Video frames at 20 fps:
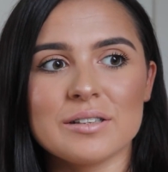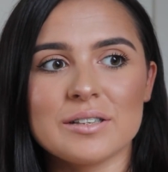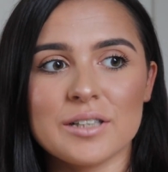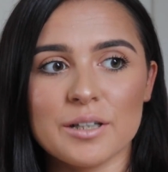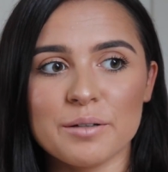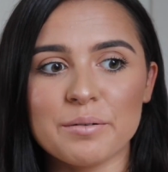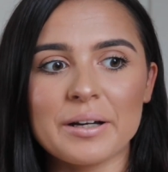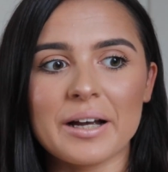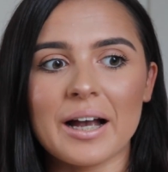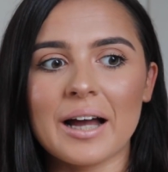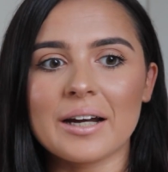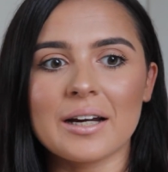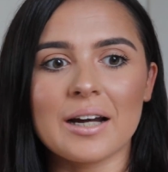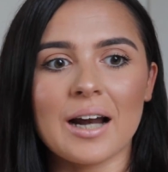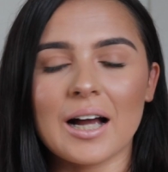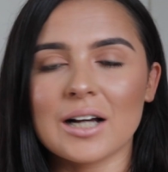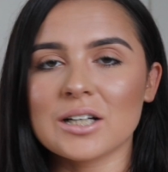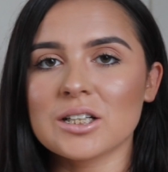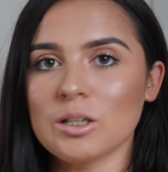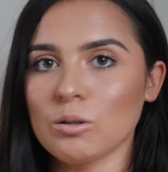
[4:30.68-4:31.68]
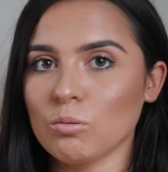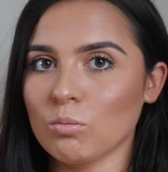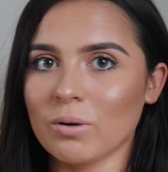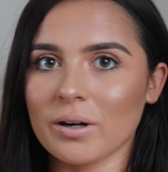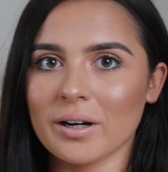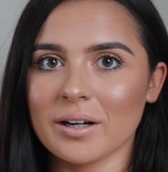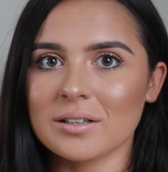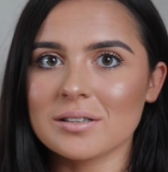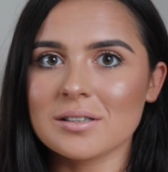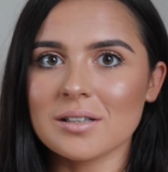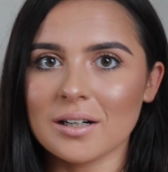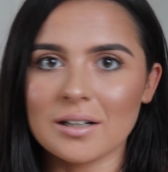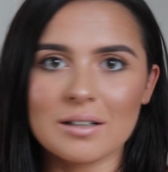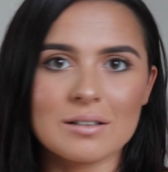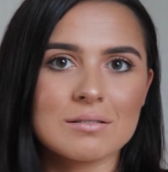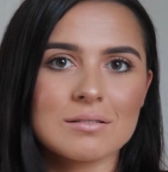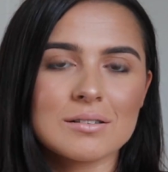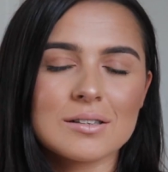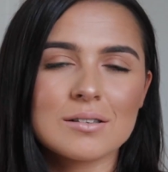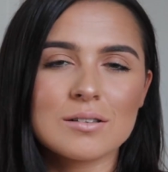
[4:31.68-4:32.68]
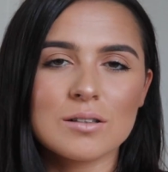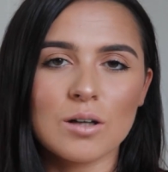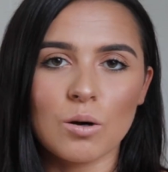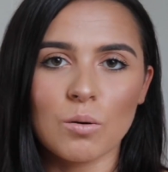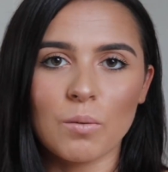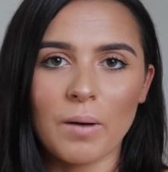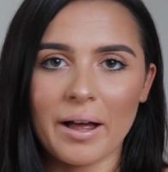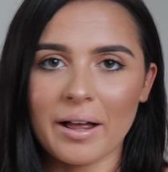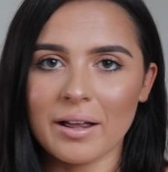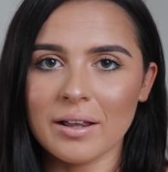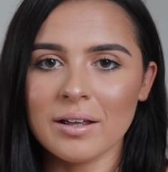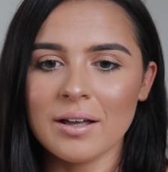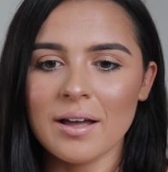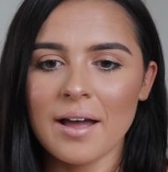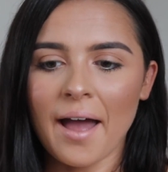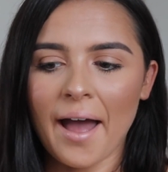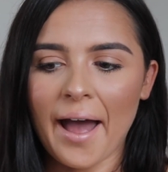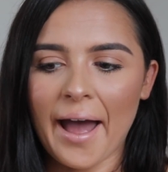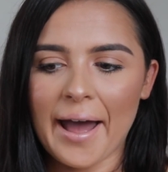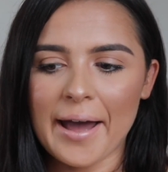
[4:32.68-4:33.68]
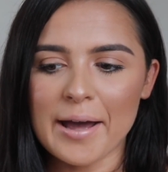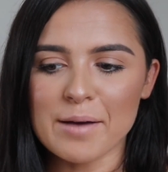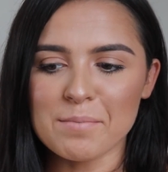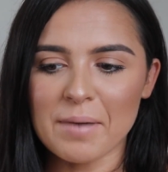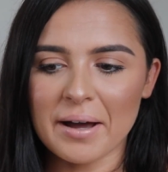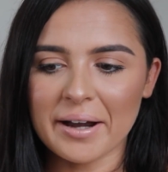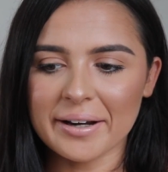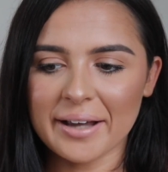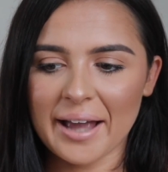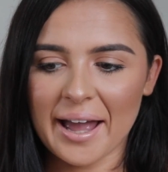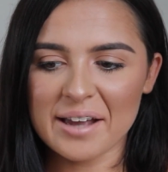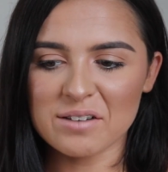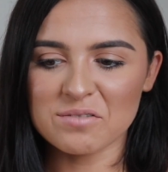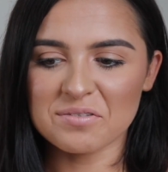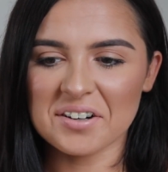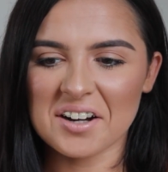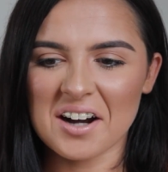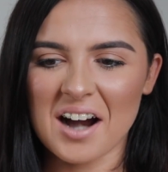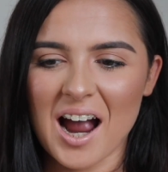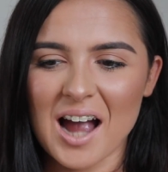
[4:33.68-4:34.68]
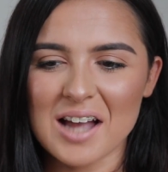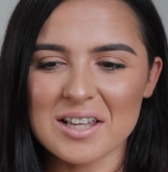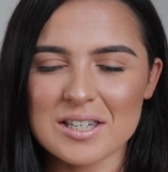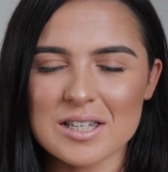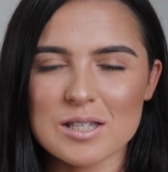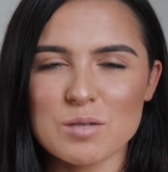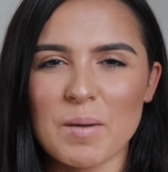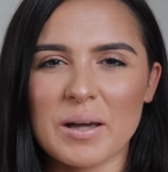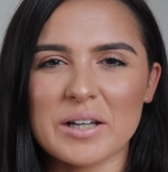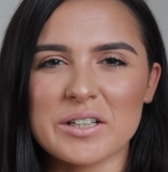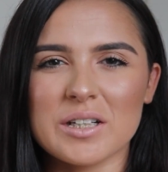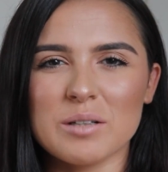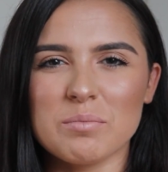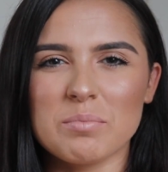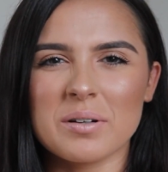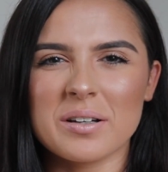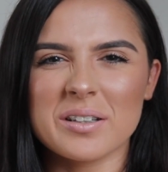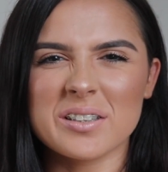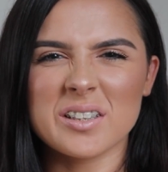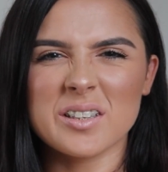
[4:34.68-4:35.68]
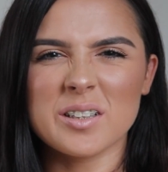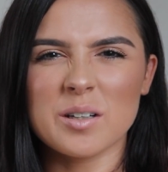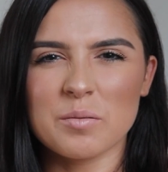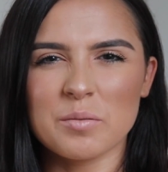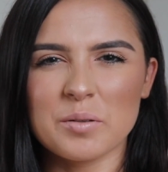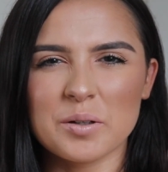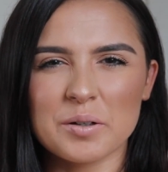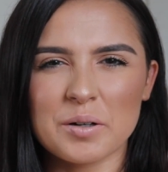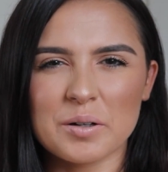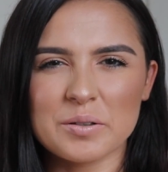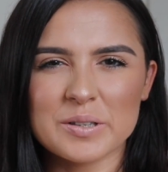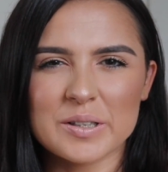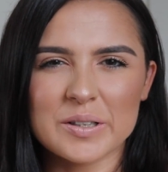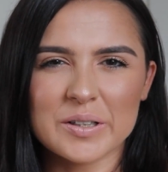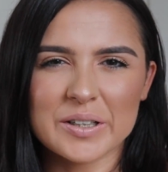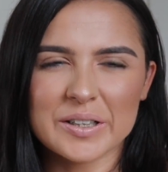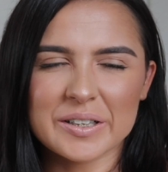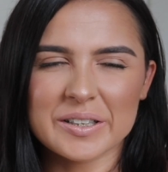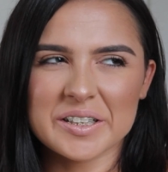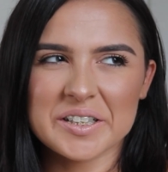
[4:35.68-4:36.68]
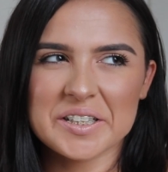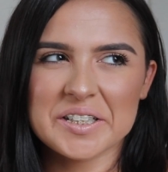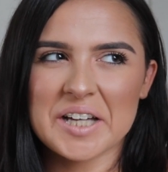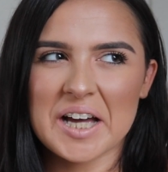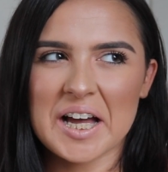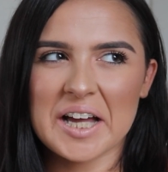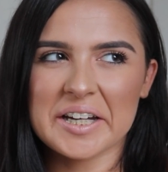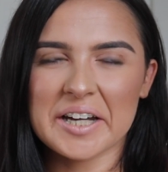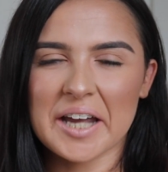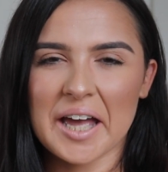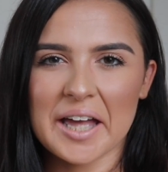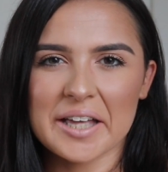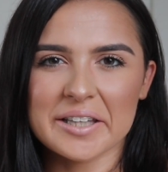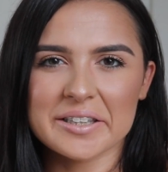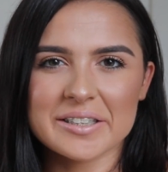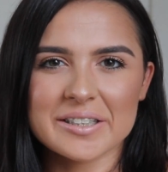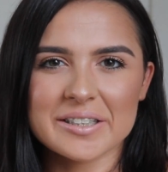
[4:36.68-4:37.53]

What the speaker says: doing, and it actually works like so well. And again, for your hands especially, because you don't want gross looking tan hands.